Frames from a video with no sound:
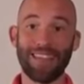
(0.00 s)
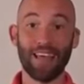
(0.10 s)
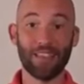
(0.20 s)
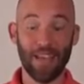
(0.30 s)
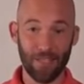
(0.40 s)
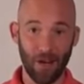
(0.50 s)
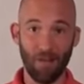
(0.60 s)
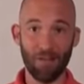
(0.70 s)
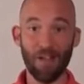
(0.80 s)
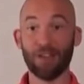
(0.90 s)
That's
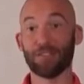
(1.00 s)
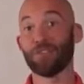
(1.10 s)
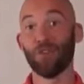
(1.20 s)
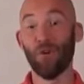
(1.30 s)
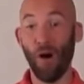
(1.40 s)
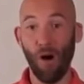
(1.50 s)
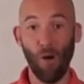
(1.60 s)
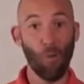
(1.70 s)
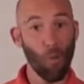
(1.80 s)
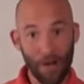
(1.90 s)
all it does. So
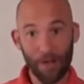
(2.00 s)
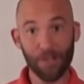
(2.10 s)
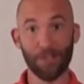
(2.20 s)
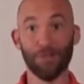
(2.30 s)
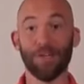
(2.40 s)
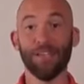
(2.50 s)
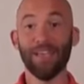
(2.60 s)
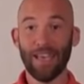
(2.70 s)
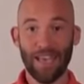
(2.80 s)
all we're doing